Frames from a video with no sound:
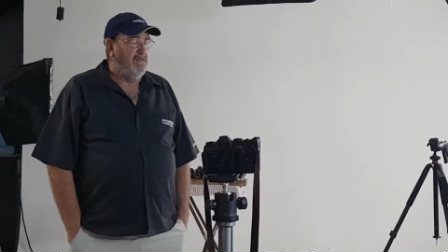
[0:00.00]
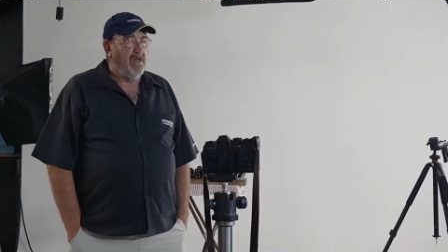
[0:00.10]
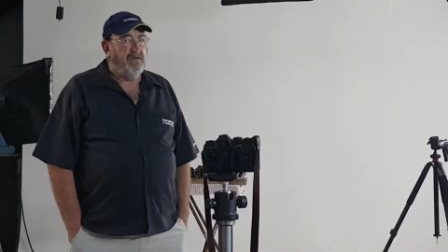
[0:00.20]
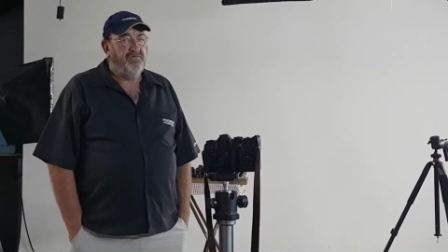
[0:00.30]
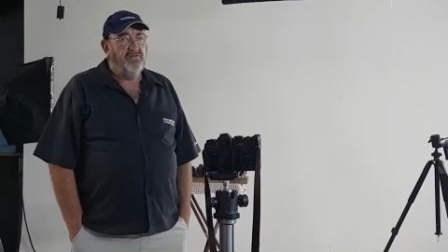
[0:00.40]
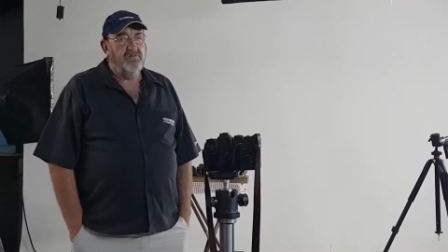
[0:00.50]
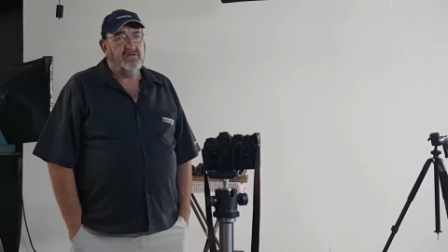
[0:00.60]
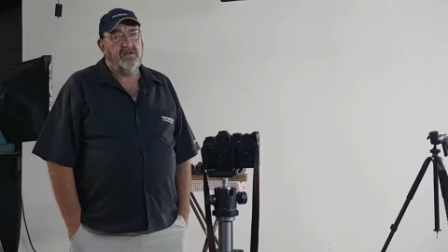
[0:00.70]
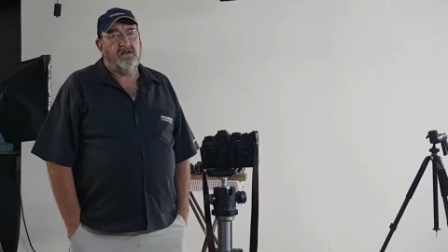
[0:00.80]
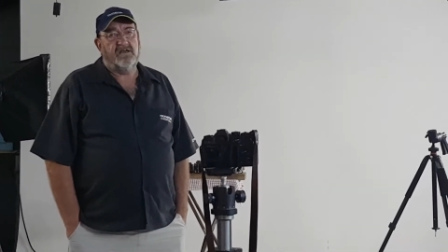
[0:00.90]
They have
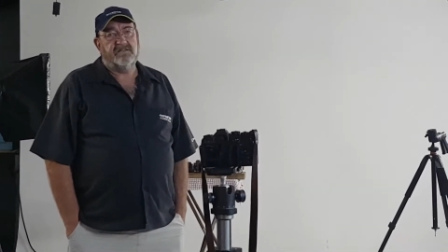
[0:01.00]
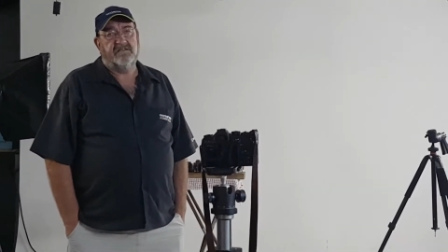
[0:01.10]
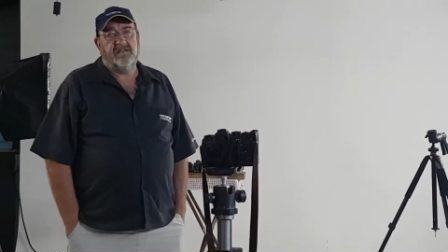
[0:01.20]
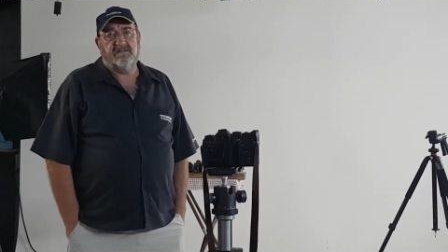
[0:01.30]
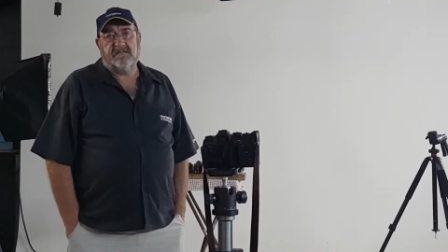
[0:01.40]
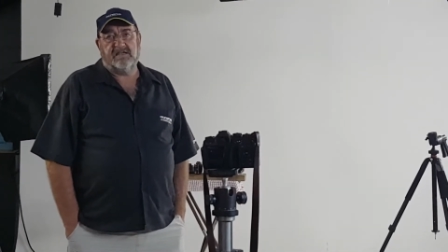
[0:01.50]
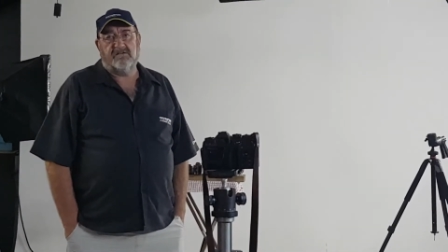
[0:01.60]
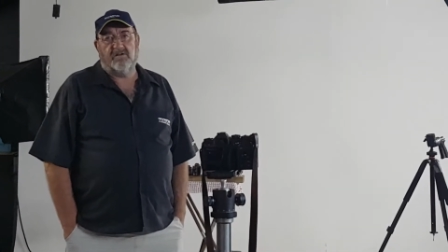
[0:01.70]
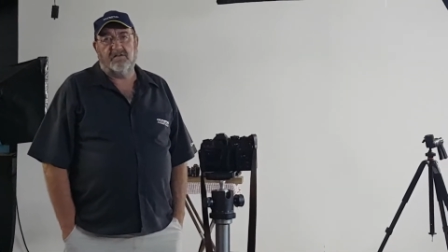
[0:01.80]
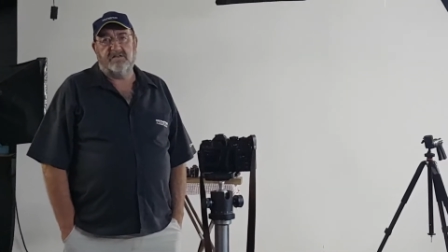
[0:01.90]
utilized their
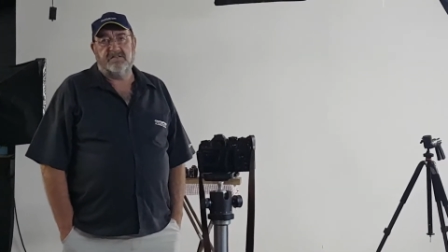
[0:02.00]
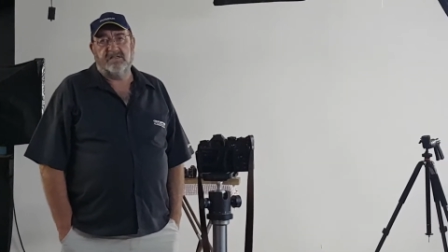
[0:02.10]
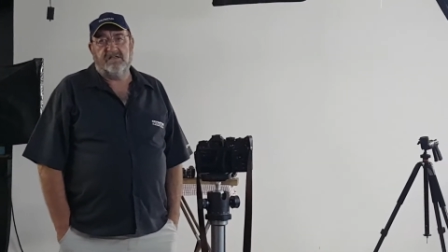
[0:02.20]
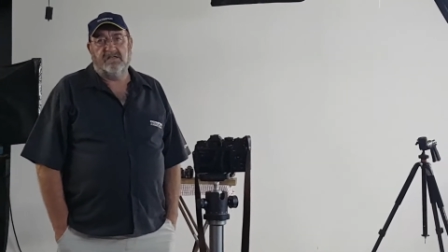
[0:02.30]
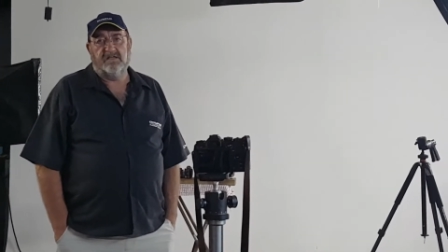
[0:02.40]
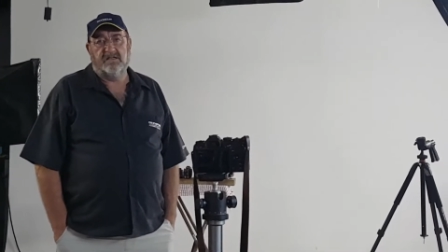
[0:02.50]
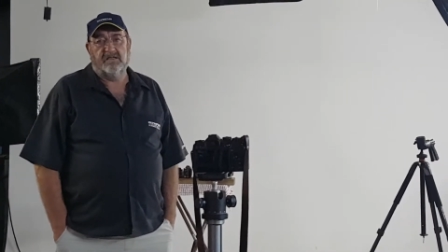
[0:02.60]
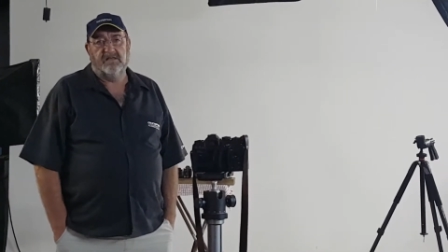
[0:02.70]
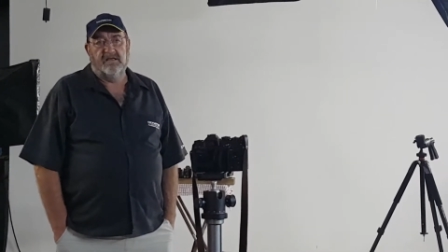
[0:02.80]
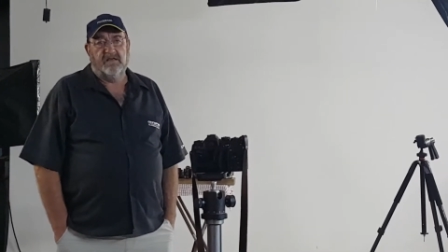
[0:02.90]
technology,
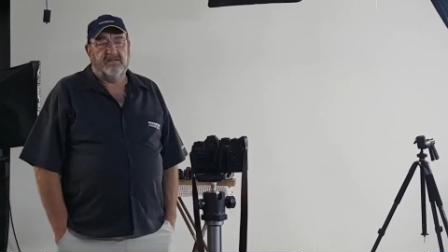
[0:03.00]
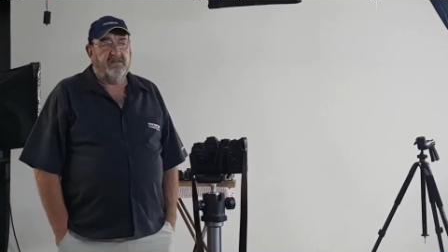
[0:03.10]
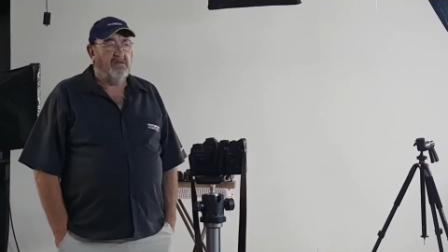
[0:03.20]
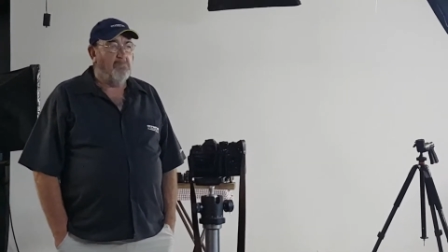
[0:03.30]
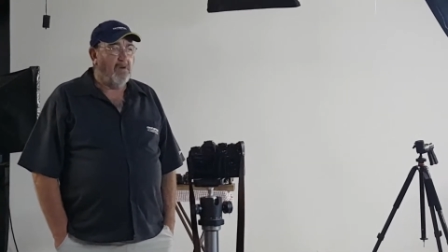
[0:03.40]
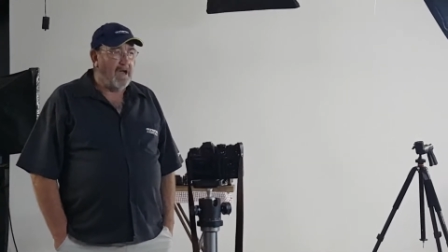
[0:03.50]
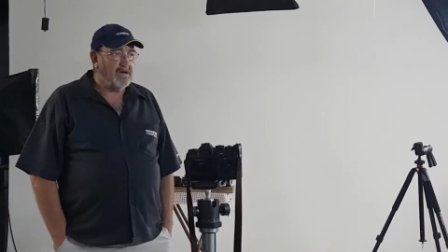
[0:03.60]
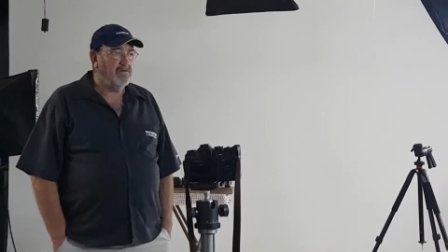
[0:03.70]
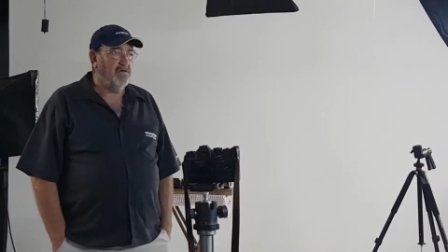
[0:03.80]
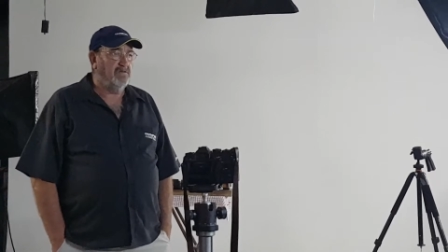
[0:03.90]
their
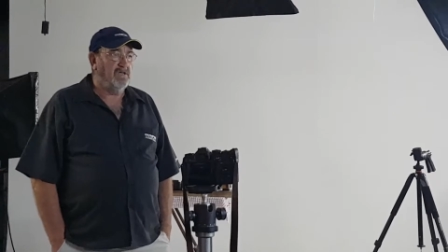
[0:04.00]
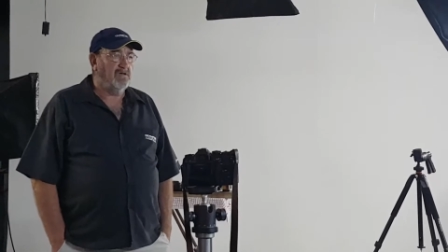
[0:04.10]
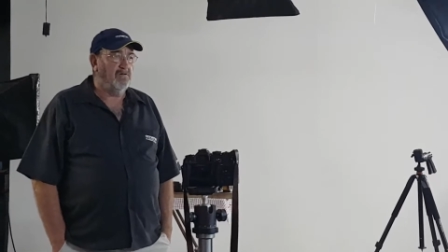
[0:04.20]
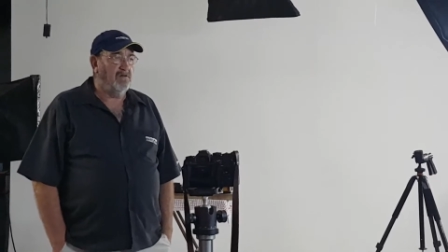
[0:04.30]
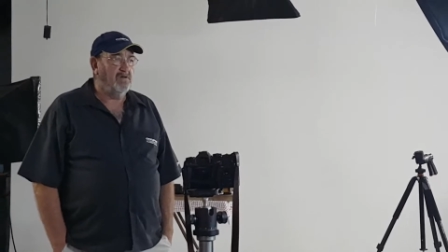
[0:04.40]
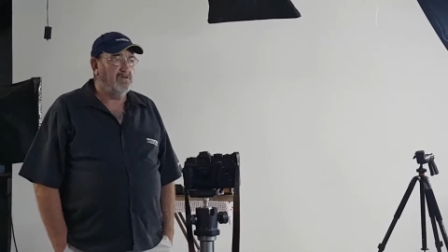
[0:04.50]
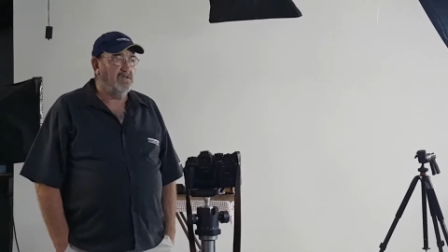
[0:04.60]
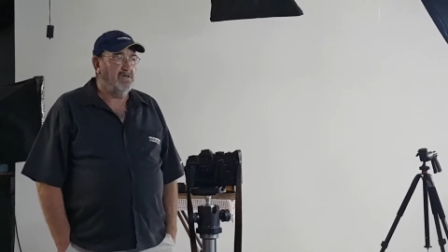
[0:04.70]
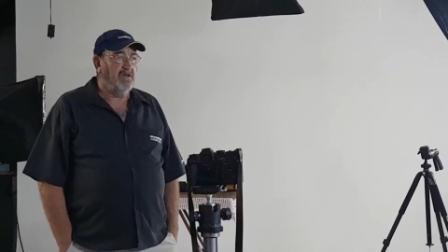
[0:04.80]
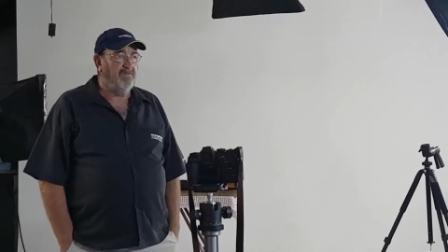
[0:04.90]
micro
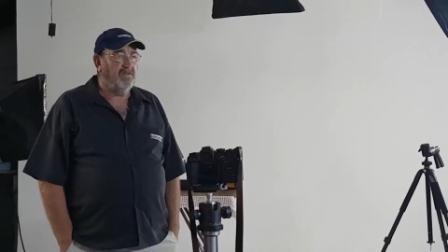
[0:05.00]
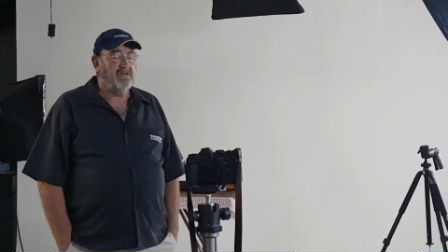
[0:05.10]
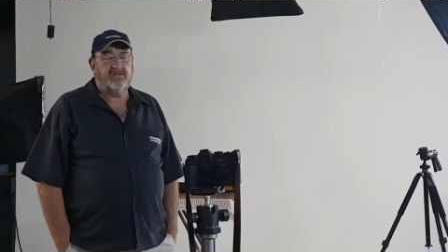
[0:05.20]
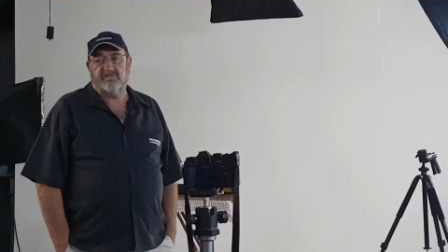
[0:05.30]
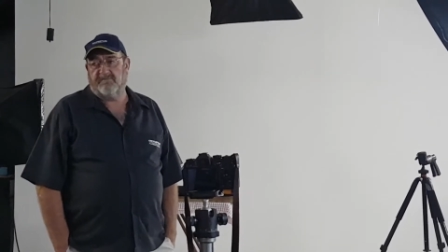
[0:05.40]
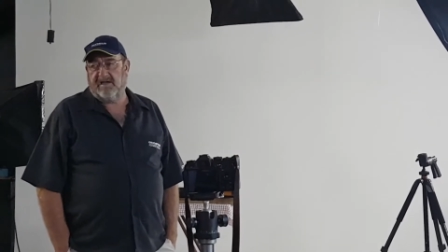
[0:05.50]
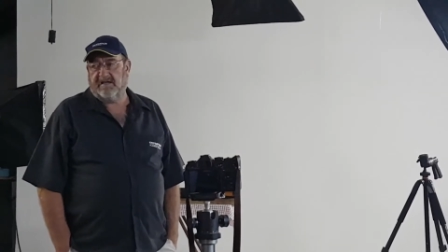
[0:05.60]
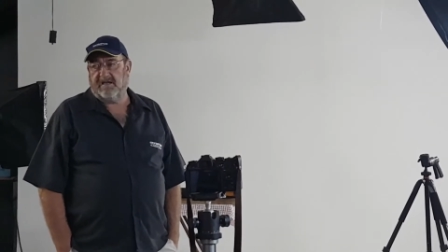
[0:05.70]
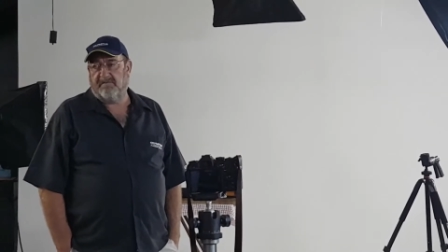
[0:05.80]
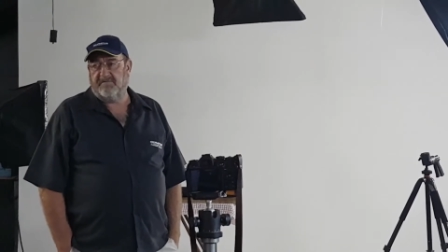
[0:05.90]
technology and everything to
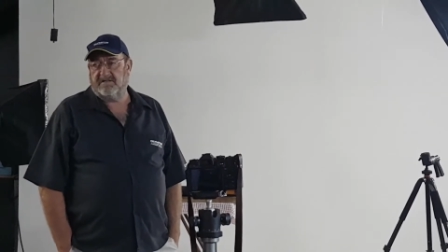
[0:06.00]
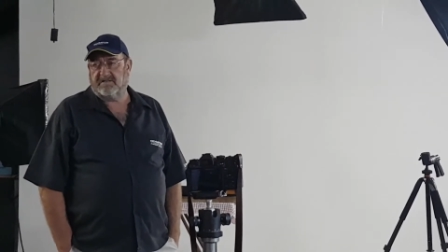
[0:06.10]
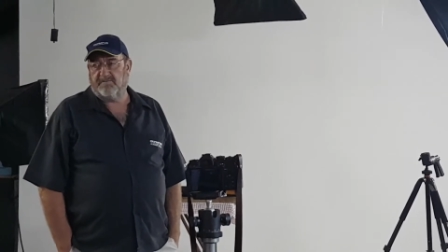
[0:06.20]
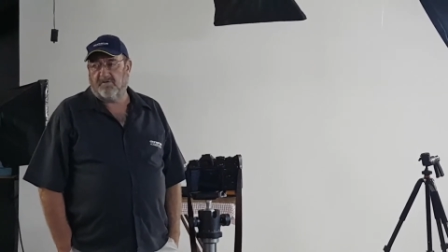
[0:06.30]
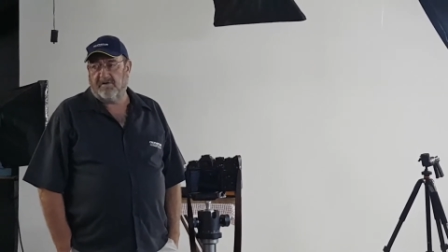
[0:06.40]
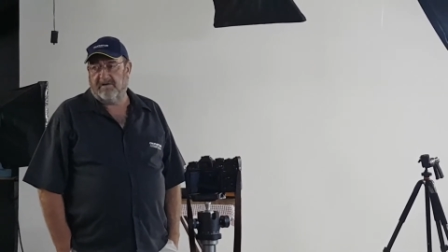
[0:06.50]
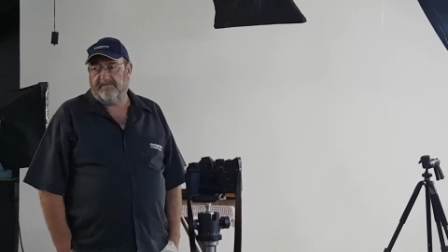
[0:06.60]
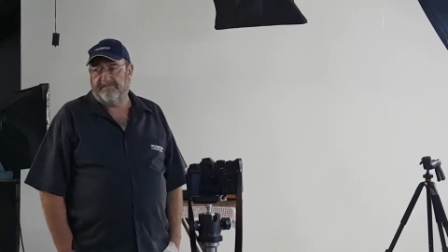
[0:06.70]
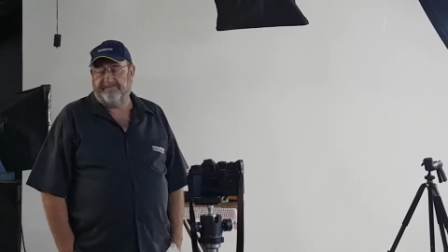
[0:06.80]
make cameras smaller.